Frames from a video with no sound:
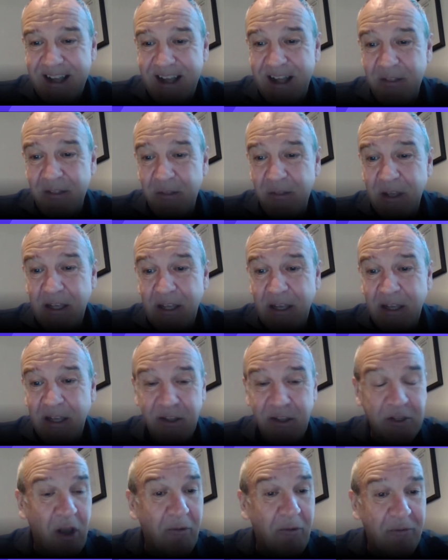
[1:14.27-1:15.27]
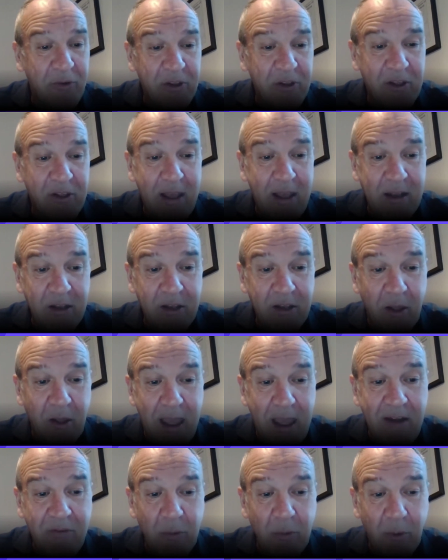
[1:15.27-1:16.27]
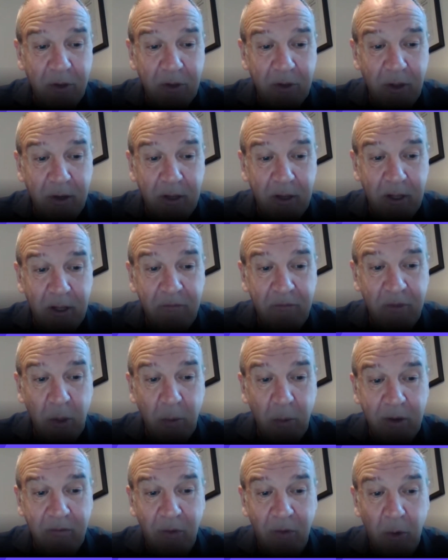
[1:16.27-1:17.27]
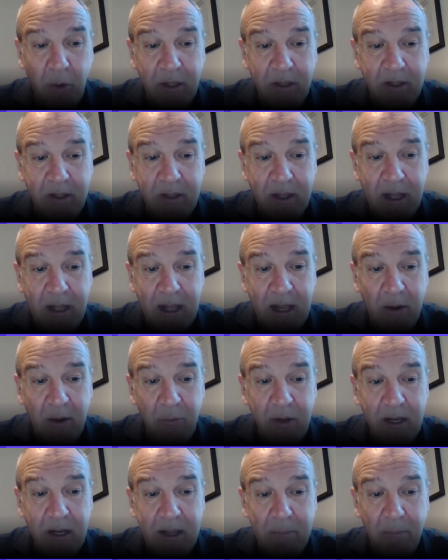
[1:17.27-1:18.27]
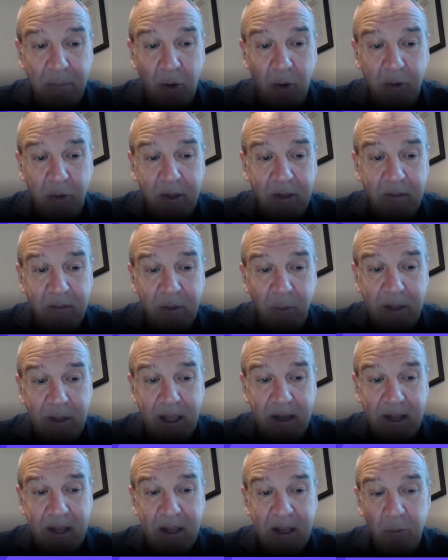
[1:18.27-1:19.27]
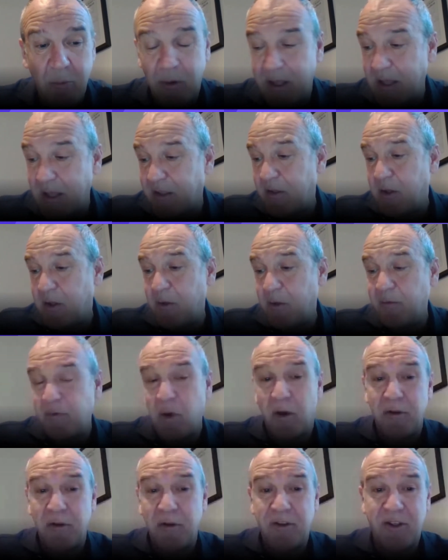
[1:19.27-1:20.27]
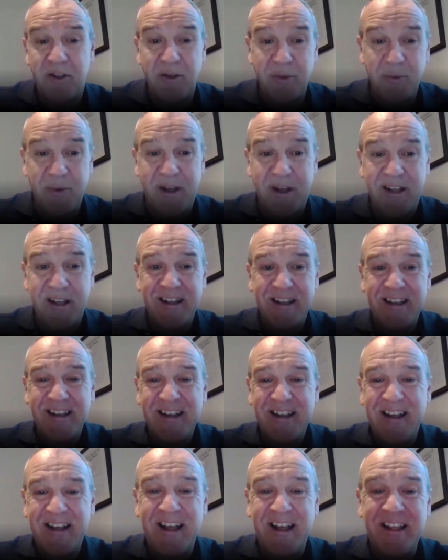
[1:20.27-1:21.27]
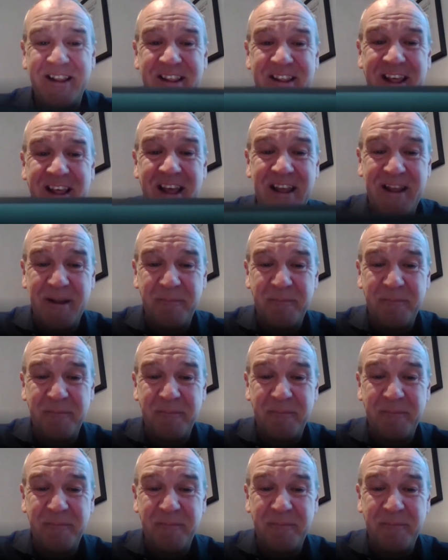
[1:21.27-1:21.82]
these conference events so that everyone's got a view and a voice. Really important that we can hear what it is that you've got to say.